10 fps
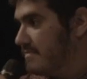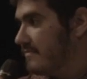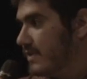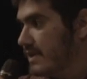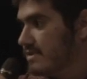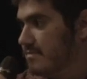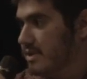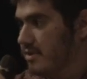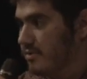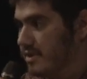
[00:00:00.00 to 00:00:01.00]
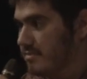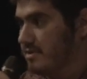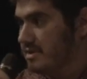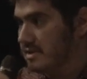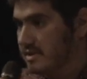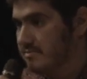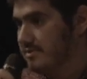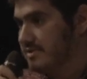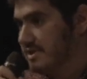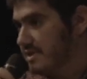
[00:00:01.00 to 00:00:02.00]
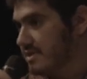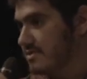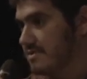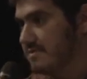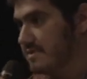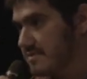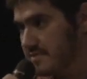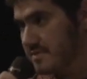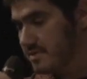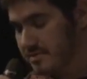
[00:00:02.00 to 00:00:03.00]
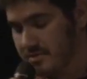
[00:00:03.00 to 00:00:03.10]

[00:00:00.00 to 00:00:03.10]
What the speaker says: found to be agreeable to liberals and conservatives, which is